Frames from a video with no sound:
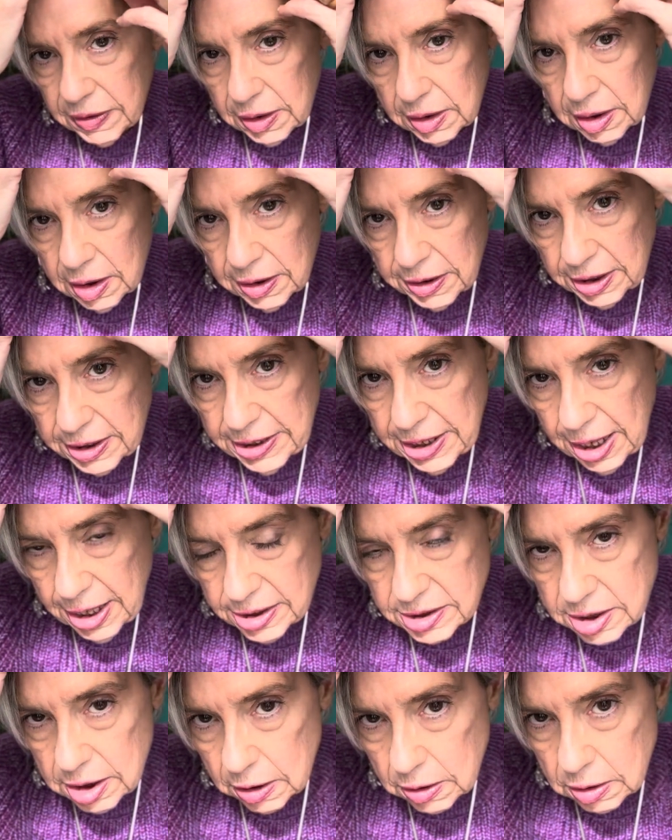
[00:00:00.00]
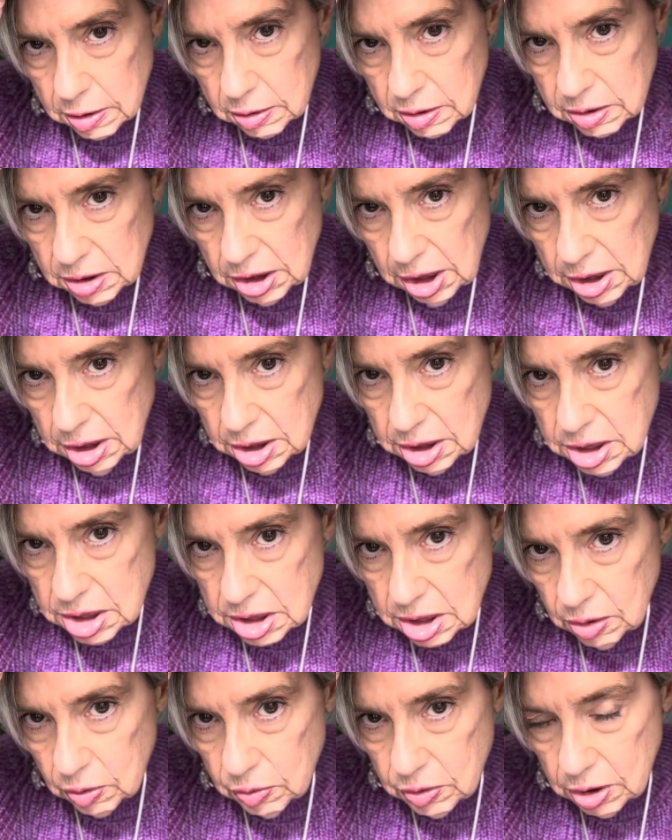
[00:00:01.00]
the knots are tightly
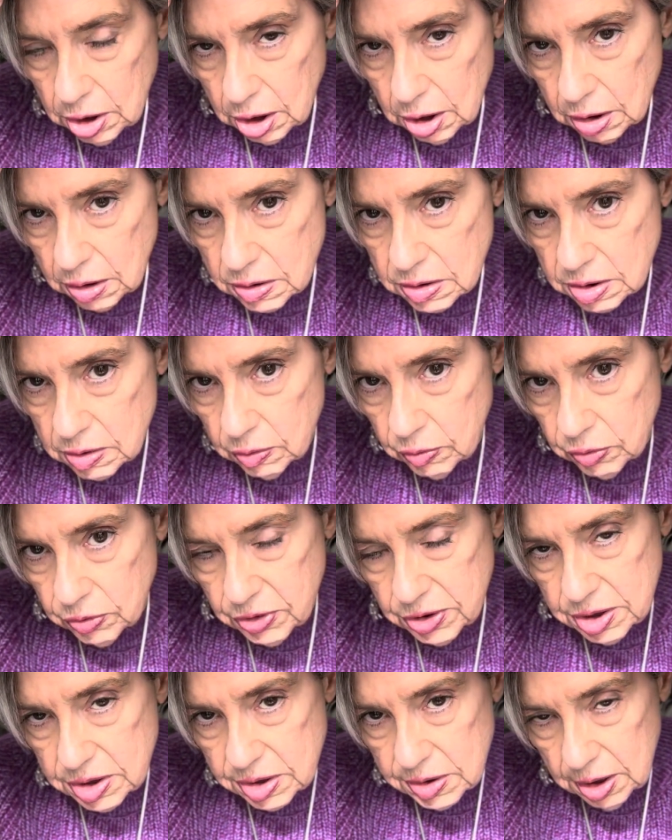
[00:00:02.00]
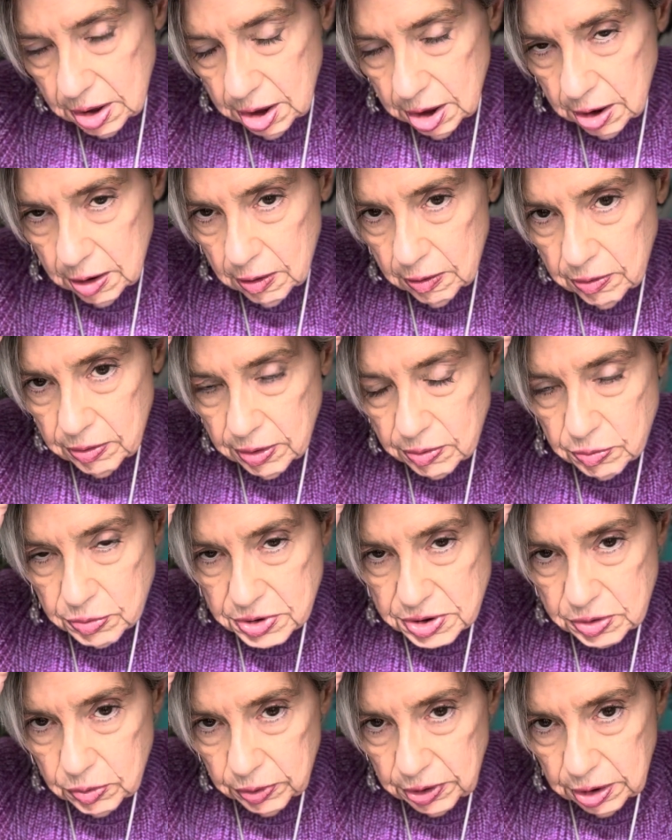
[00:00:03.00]
sewn in, so this hair that
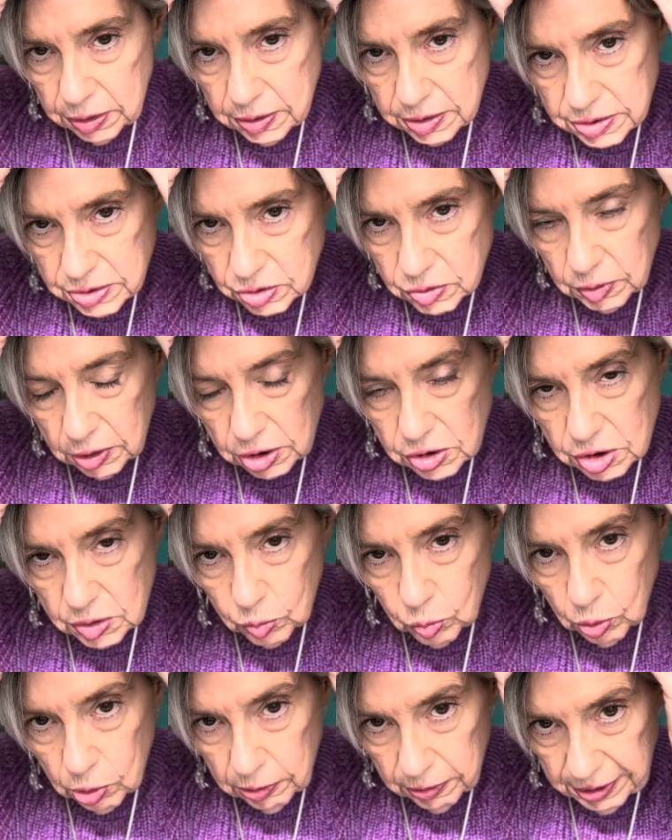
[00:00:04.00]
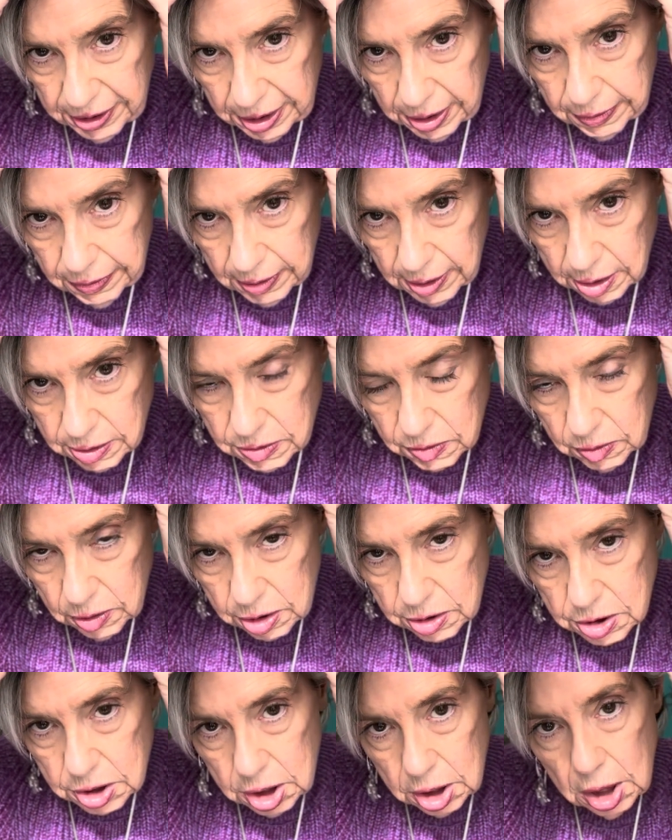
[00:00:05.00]
was going in this direction will lay in that
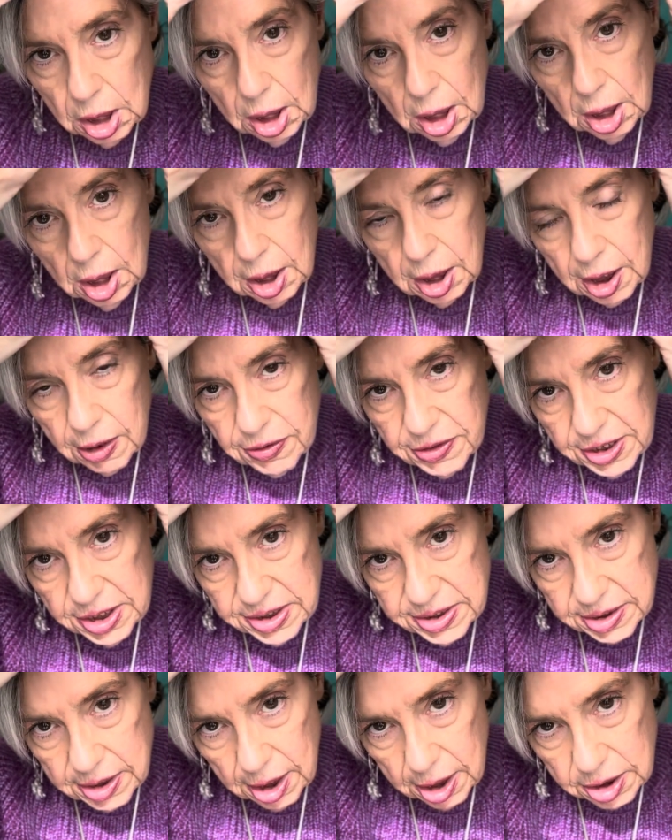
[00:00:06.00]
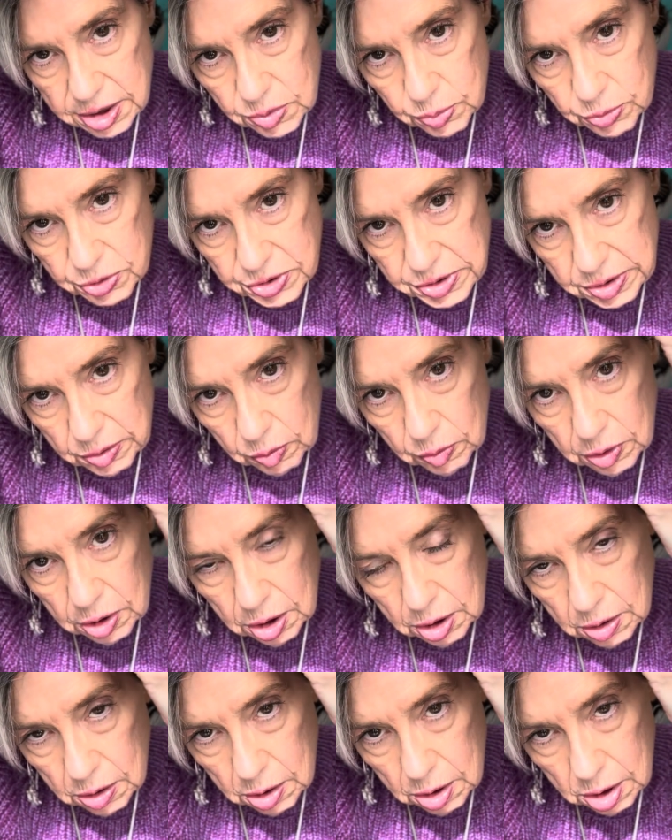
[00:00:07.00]
direction. And these knots were sewn
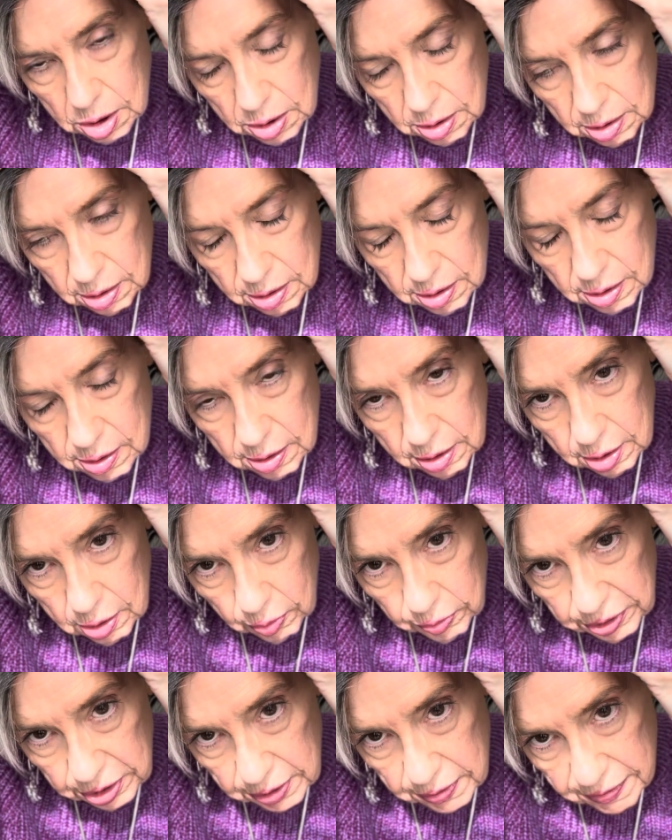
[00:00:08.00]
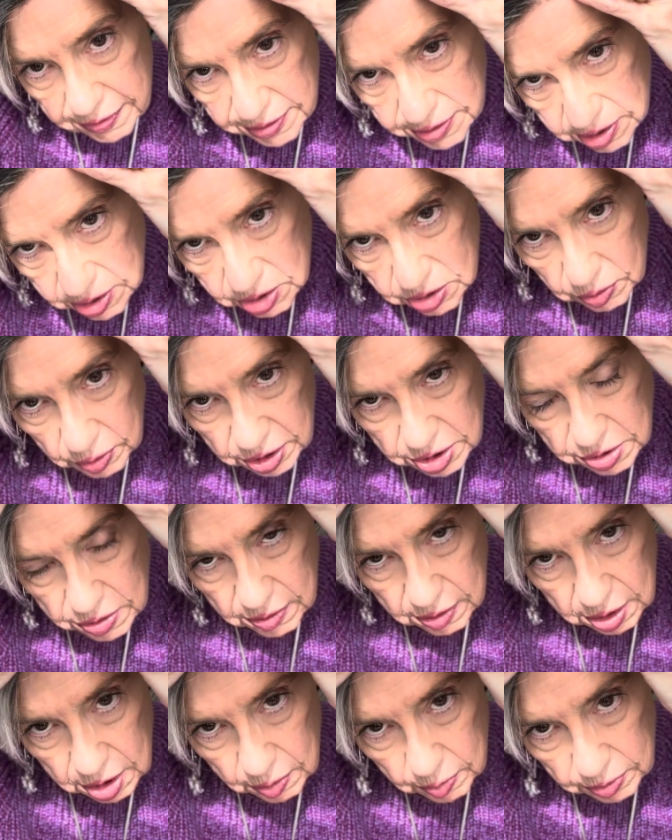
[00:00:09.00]
in going in this direction, so the
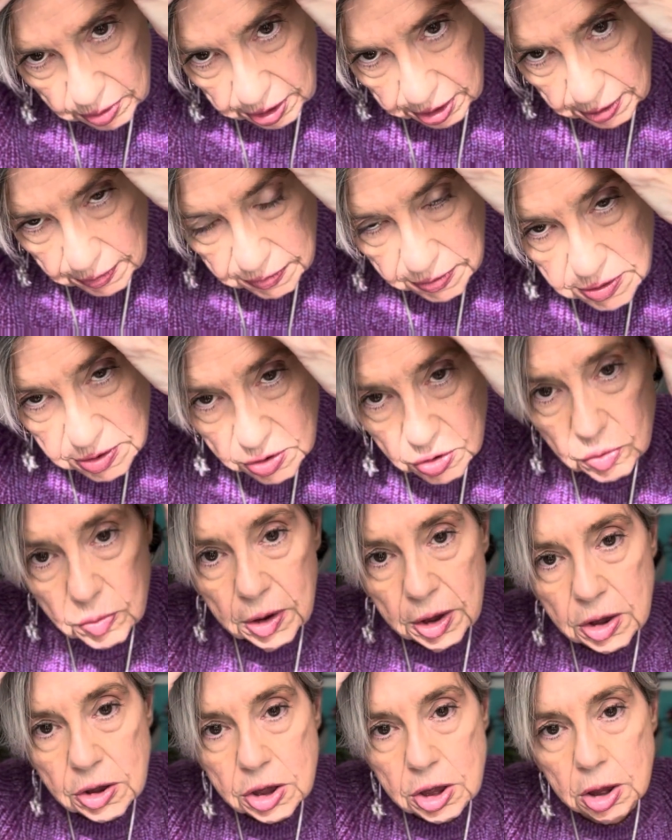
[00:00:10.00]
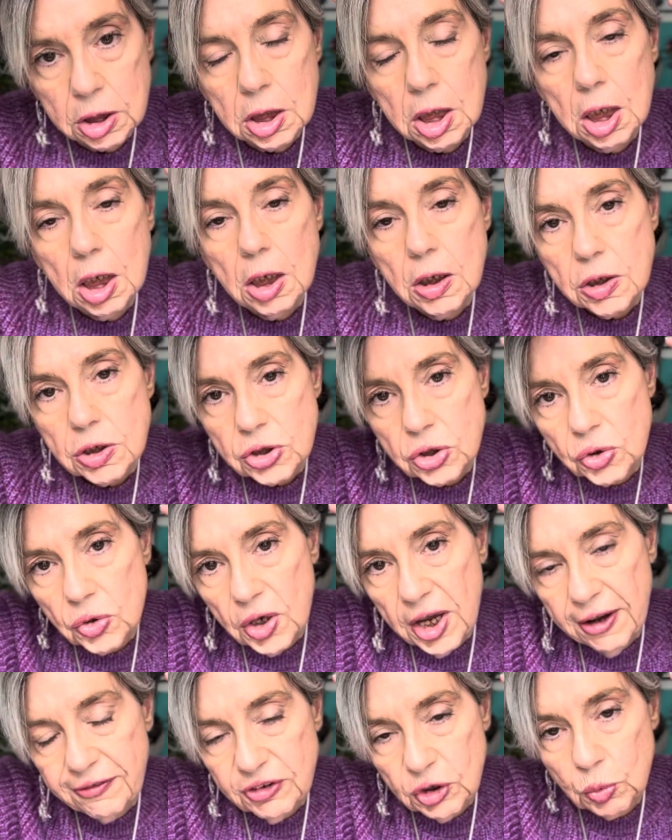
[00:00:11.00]
hair would lay in this direction. So you
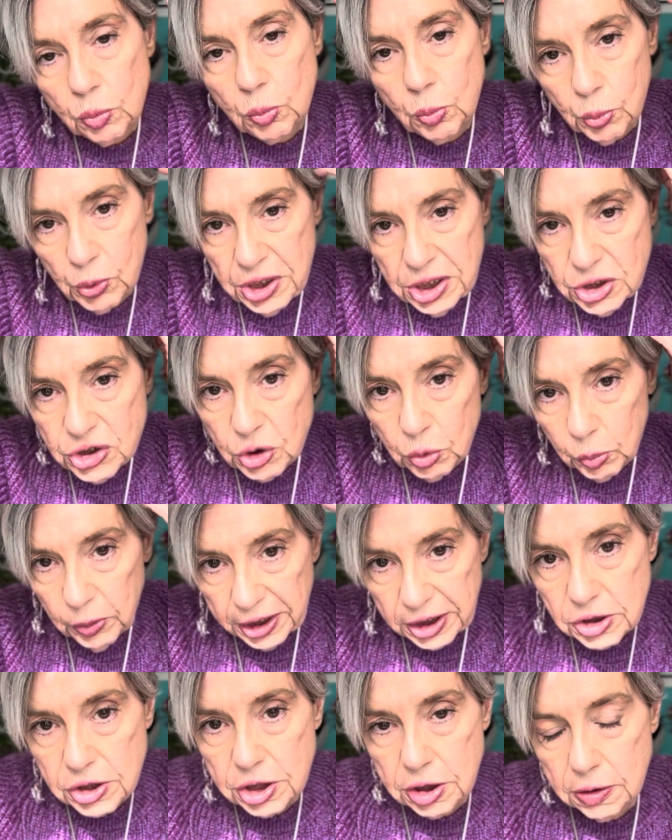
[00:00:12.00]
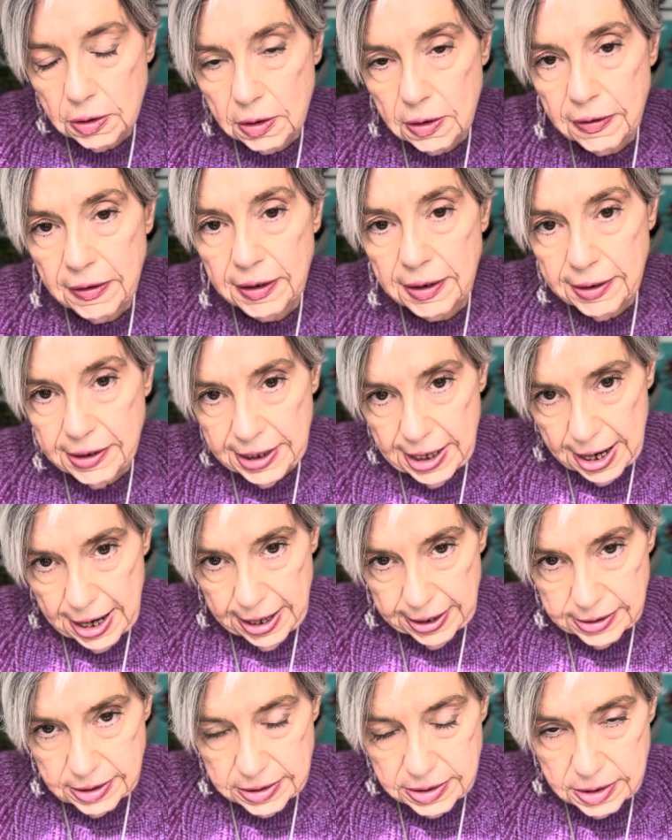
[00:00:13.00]
have to redirection the
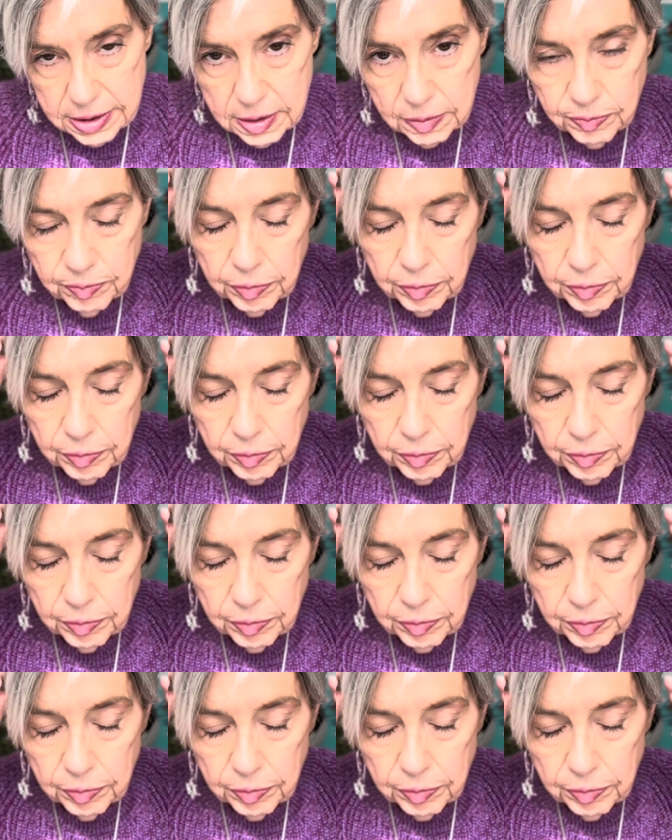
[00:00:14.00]
knots.